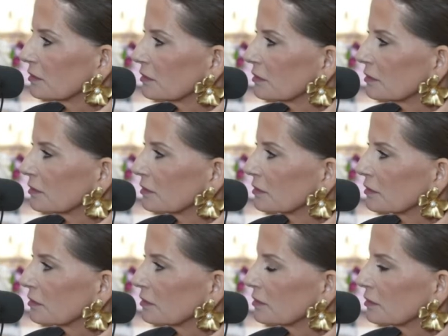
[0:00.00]

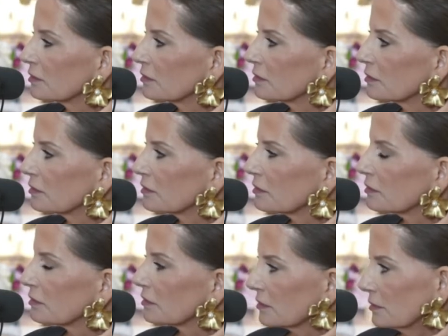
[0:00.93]

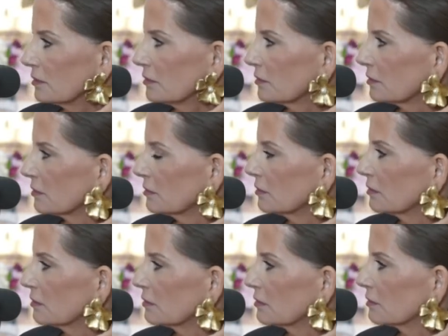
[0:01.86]

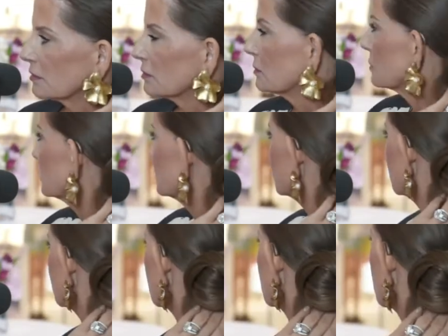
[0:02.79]

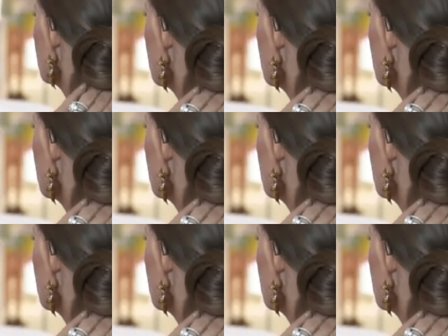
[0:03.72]
No words are spoken by the person on screen.